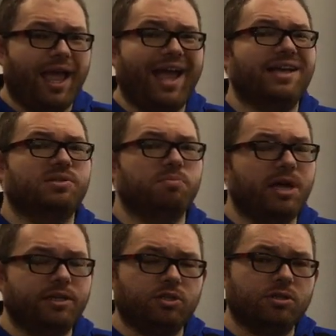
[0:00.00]
as
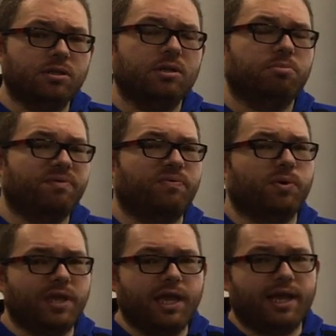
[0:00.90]
much
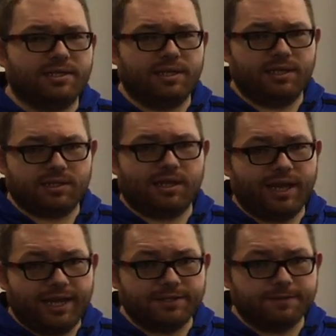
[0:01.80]
before you got to this
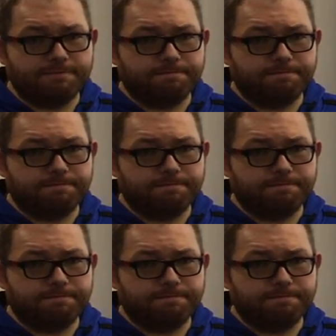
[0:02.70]
class.